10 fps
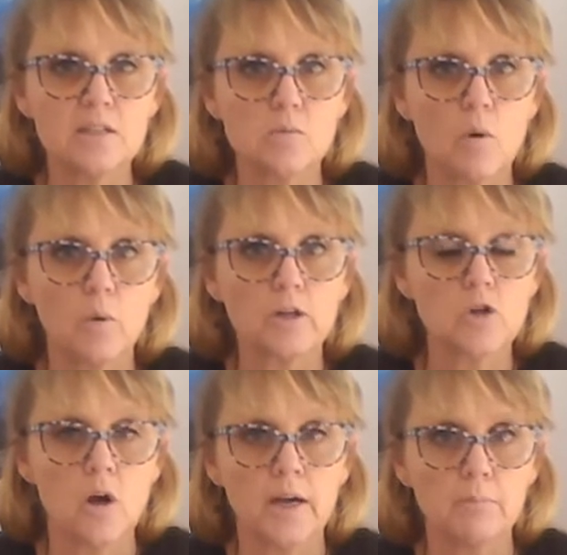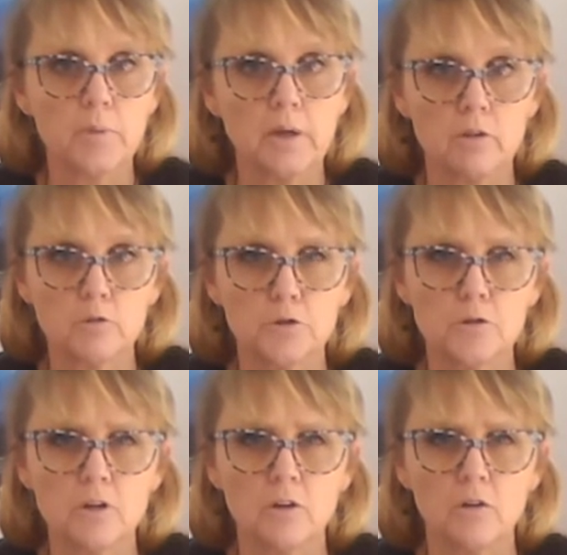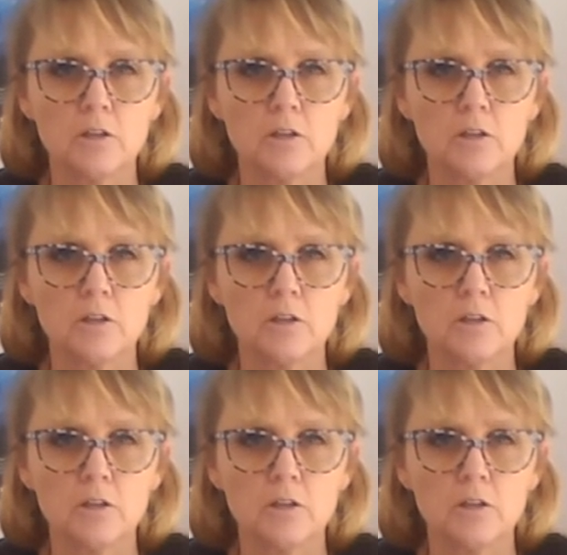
is what we're trying to bring through to you.